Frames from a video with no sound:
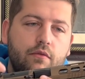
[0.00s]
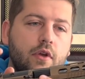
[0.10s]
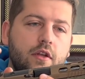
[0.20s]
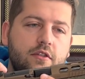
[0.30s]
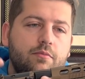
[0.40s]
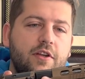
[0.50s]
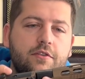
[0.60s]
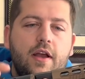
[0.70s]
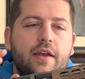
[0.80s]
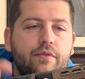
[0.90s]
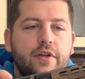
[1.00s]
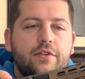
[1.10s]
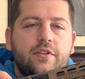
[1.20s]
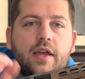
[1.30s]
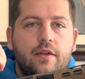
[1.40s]
run a suppressor height rear
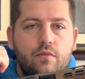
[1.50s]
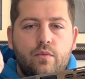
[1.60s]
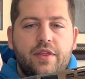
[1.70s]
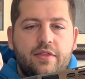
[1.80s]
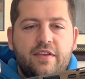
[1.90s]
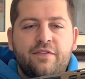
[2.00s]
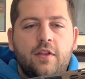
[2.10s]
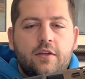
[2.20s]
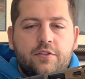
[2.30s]
sight with the Flux